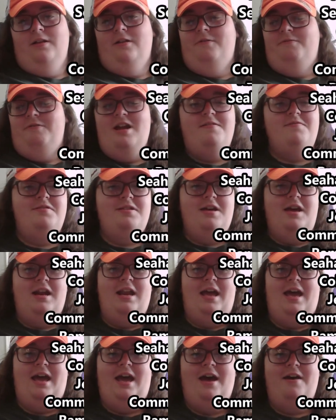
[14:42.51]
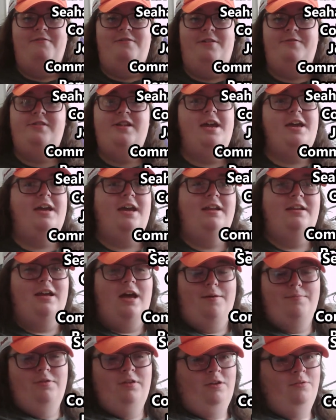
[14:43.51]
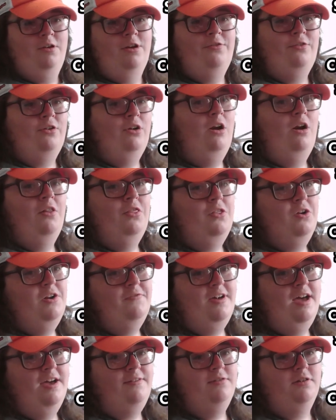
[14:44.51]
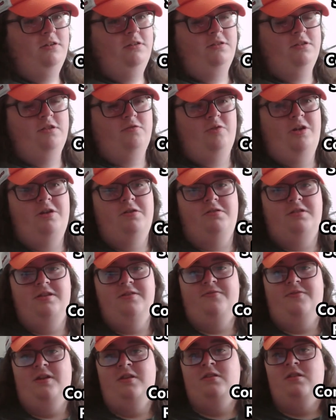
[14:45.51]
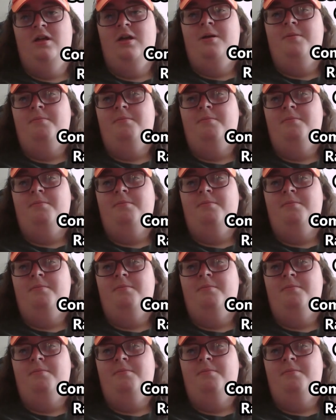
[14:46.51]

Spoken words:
Ravens 9.5. If J.K. Dobbins can run for 135 yards in this Raiders defense,